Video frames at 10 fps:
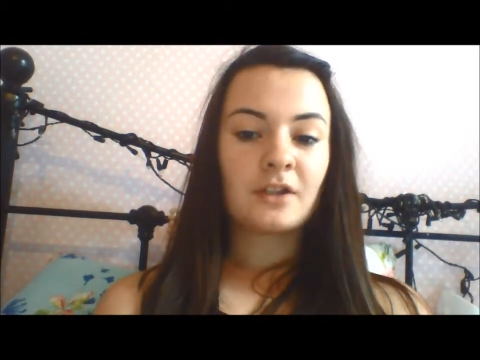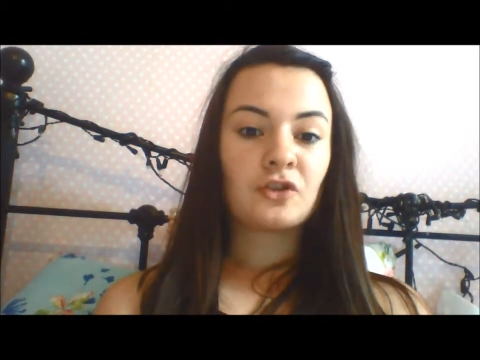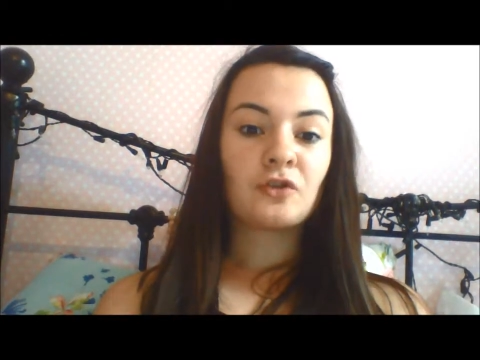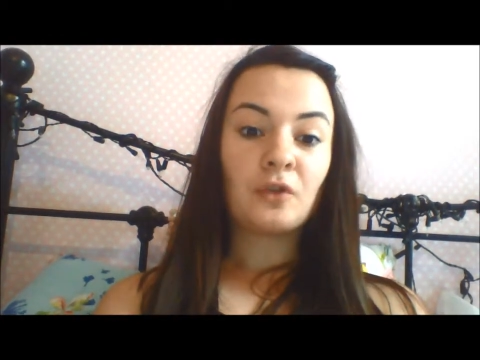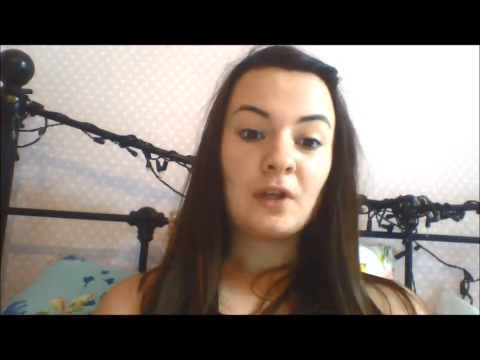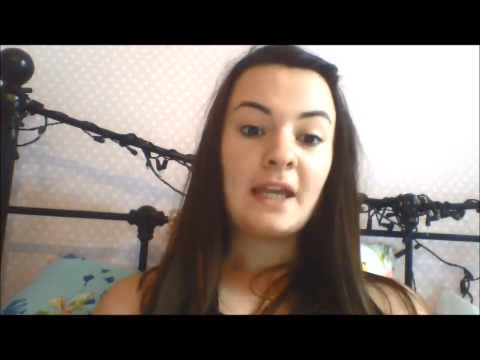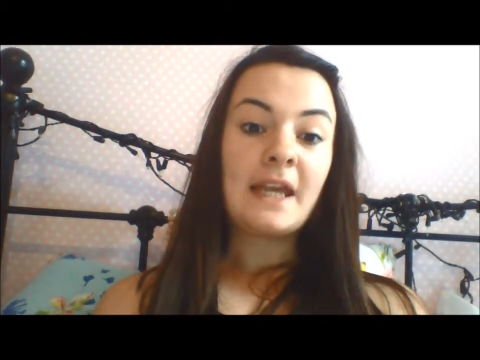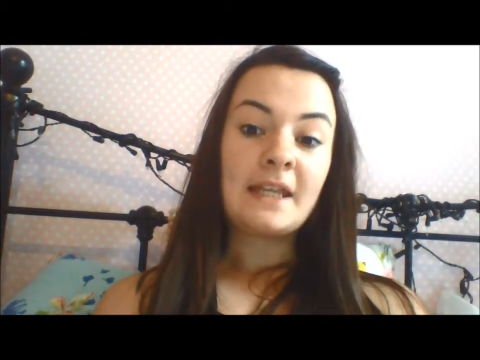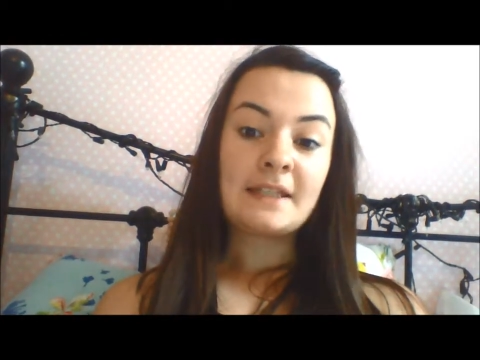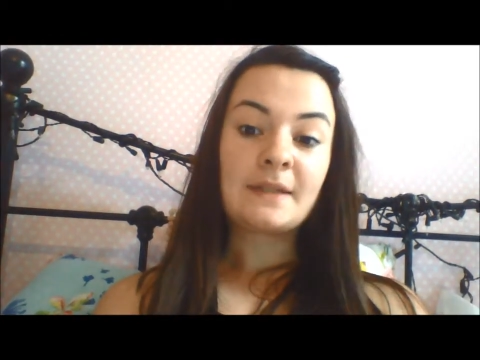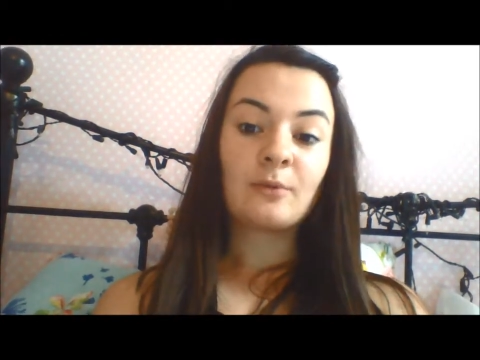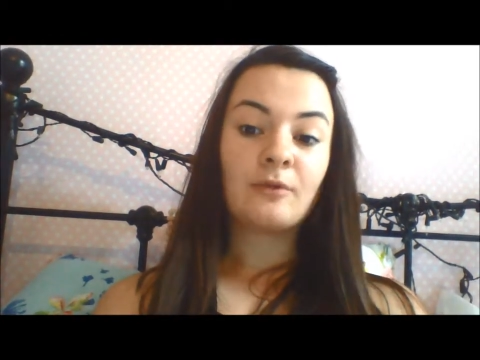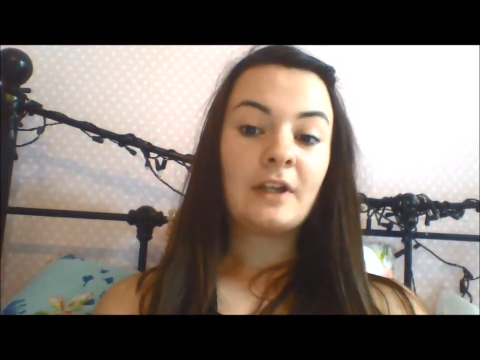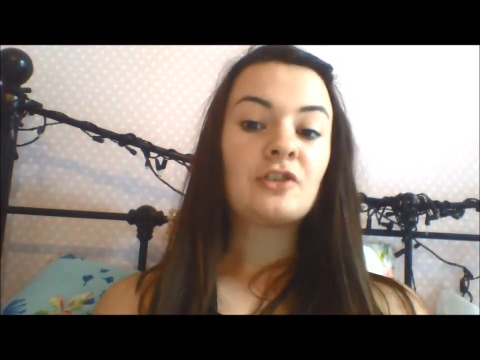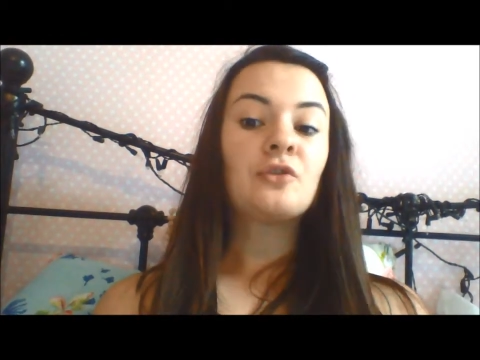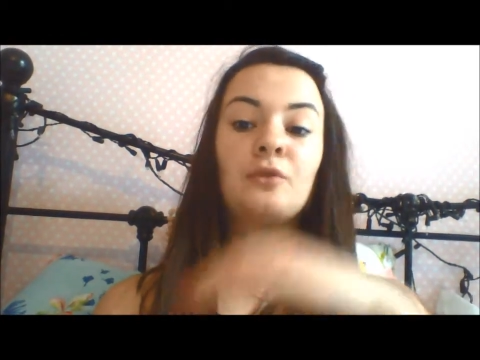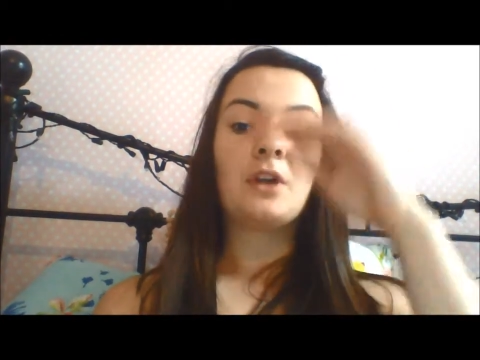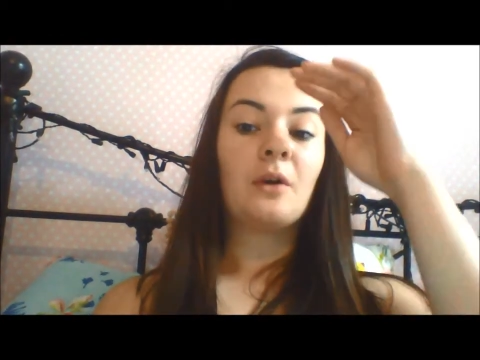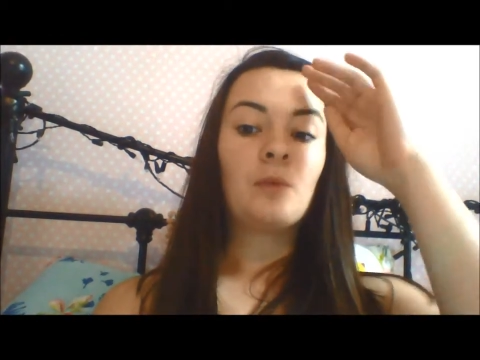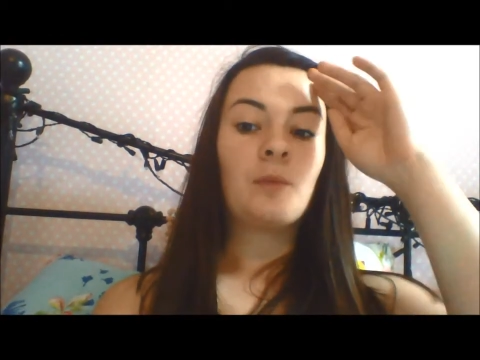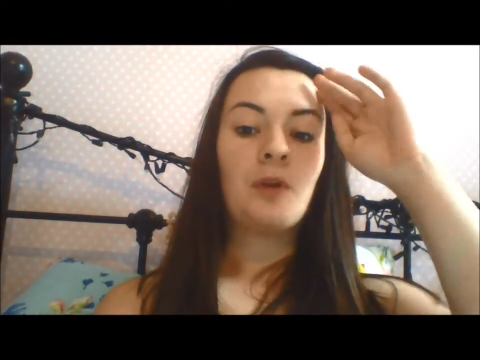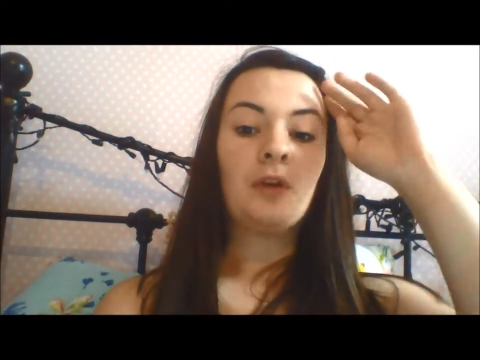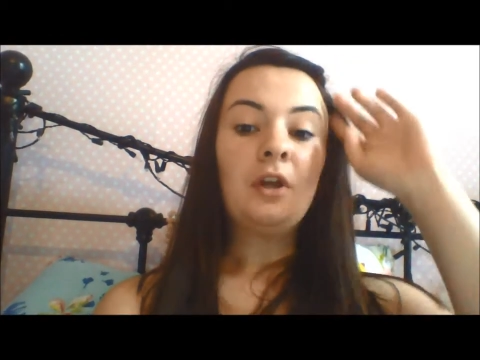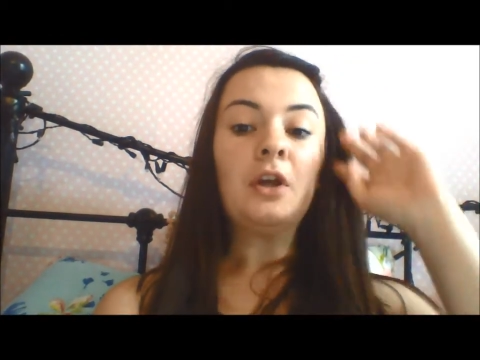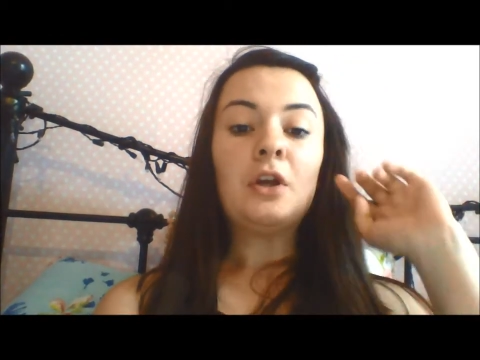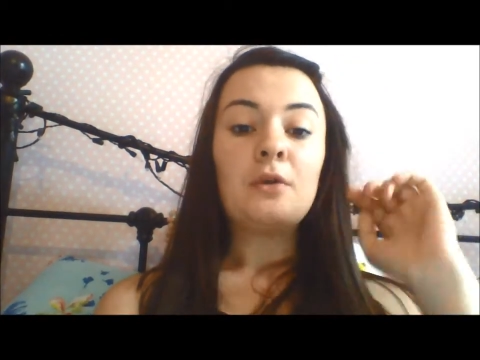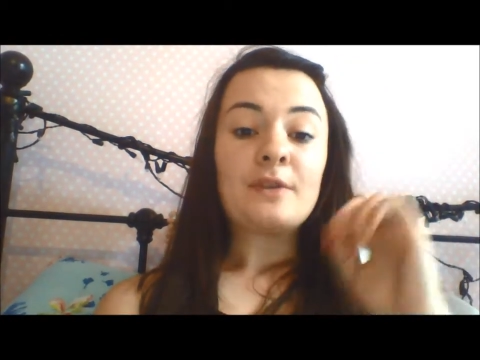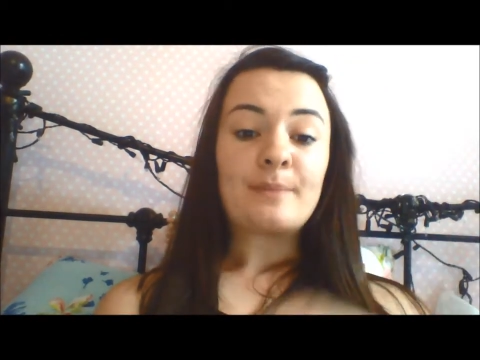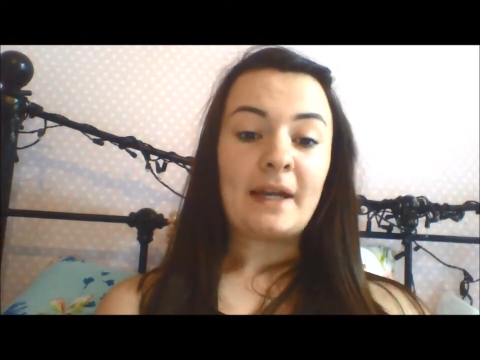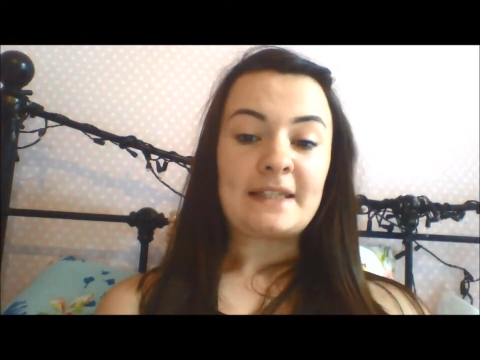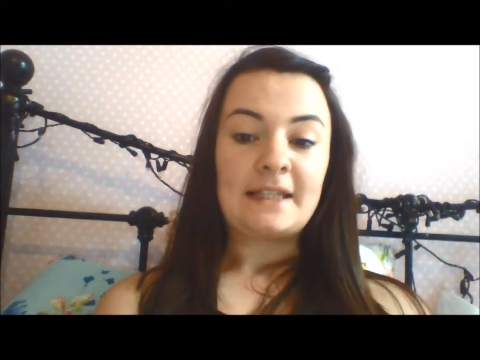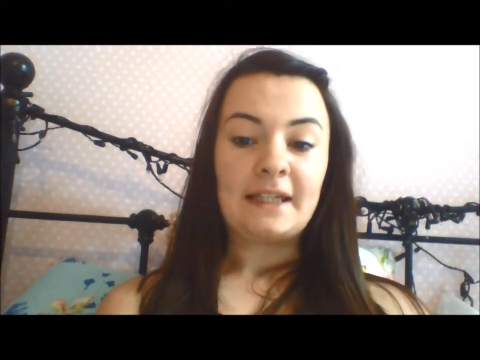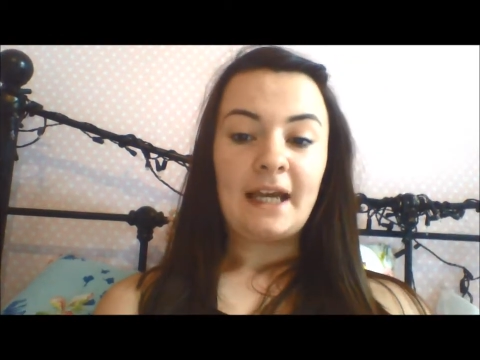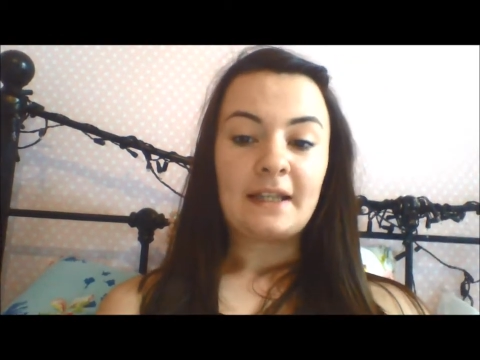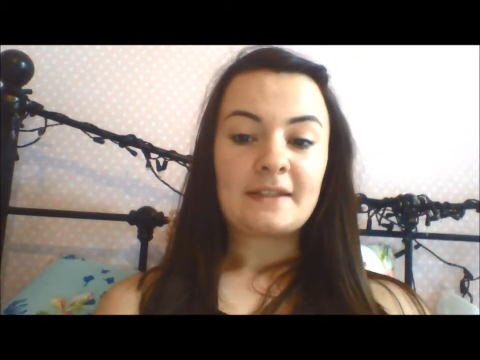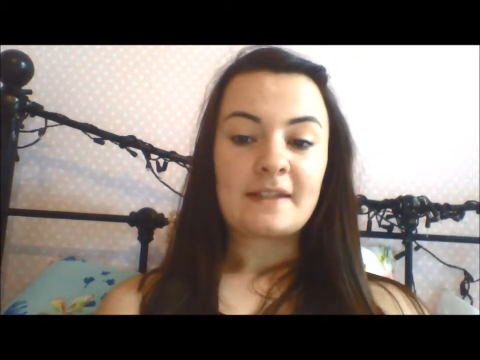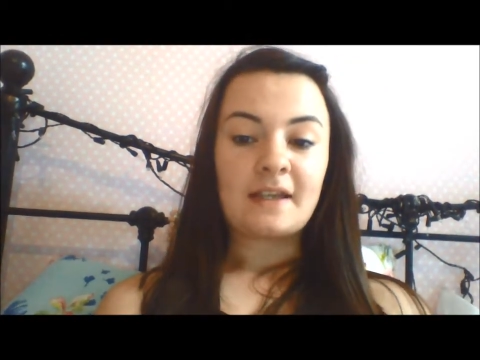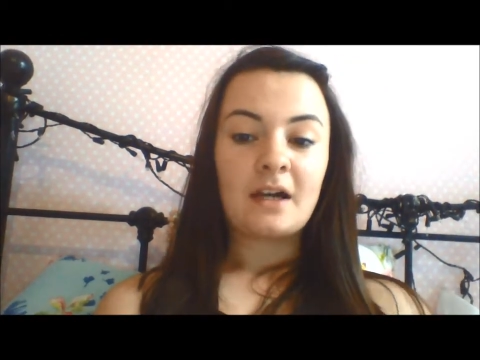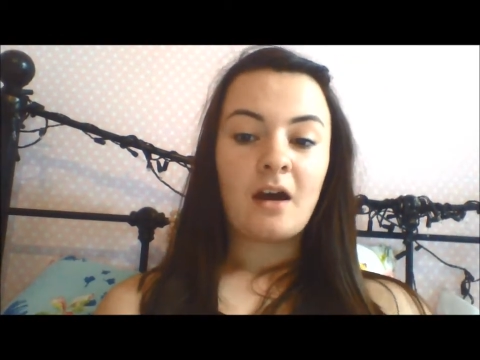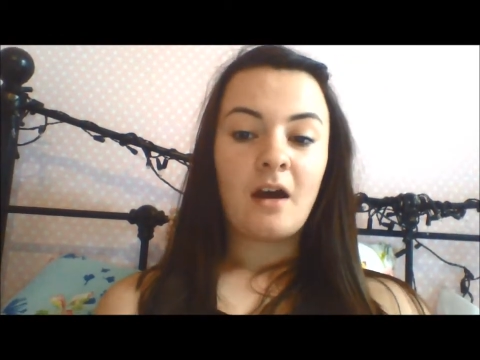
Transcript: a truly inspirational young woman who is battling cancer,